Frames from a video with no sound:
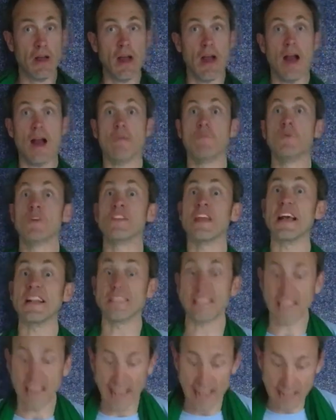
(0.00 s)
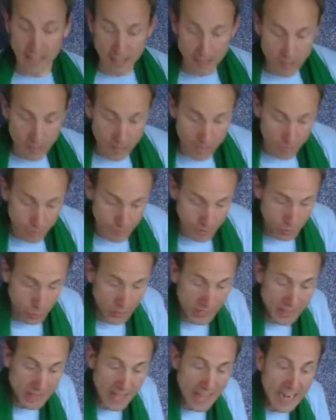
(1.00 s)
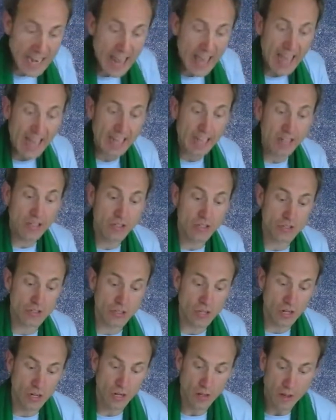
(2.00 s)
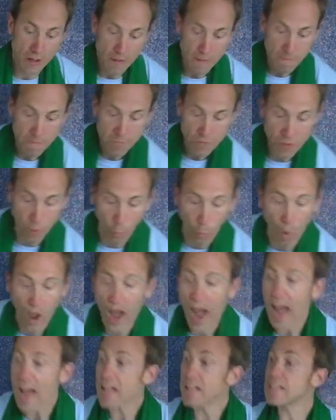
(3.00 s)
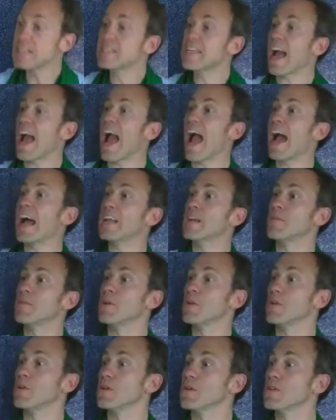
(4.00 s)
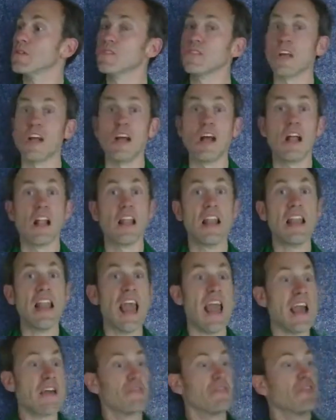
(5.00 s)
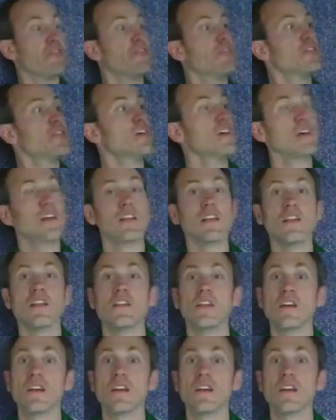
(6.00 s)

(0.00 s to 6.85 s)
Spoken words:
And with their tails between their legs, the wild animals left the